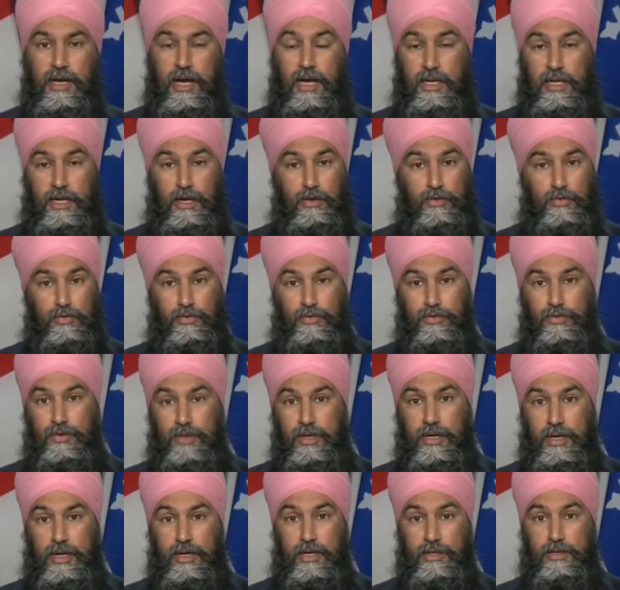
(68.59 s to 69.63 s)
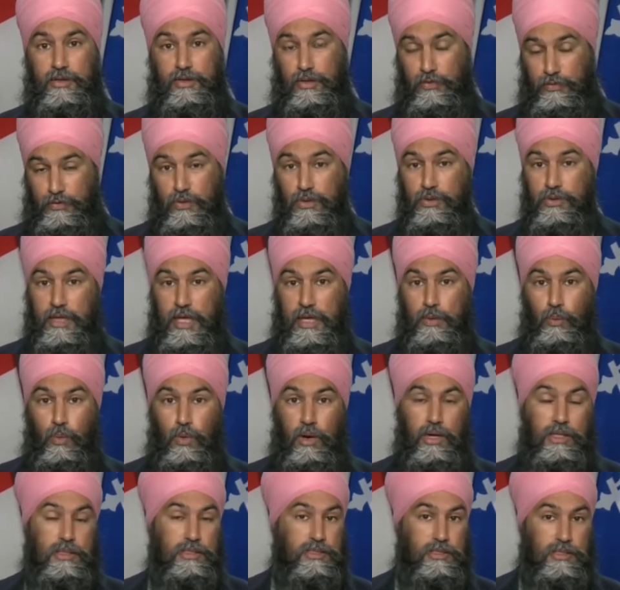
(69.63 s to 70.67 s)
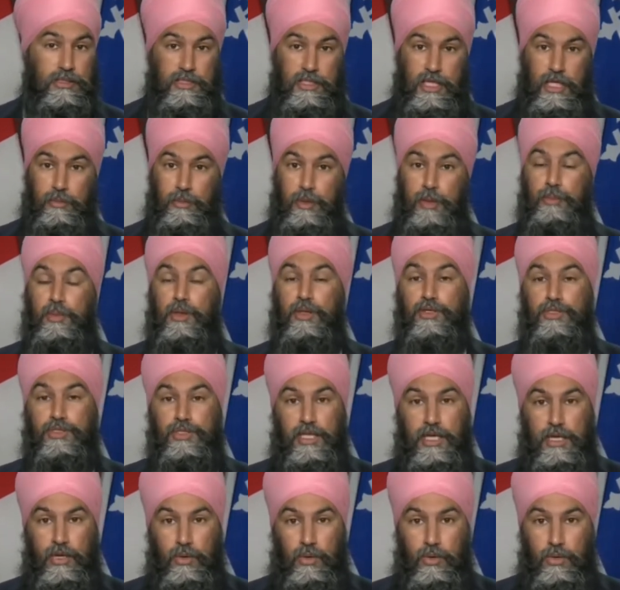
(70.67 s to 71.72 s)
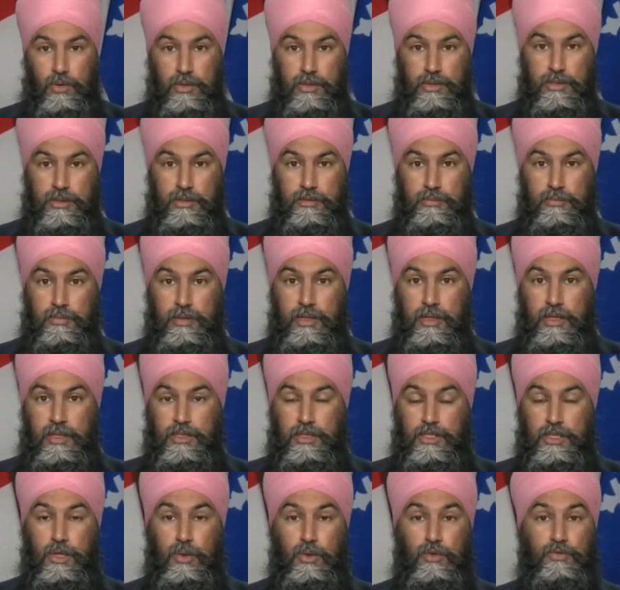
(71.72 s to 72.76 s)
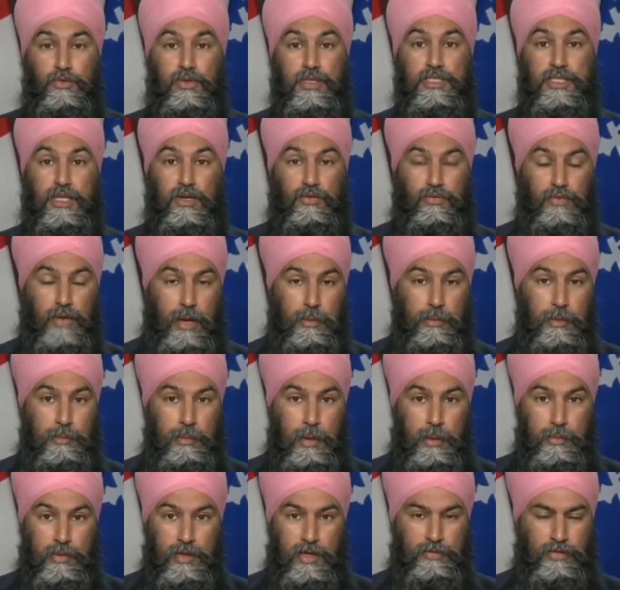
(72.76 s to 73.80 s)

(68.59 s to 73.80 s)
enough the food they want to celebrate Mother's Day or to go and visit a family member.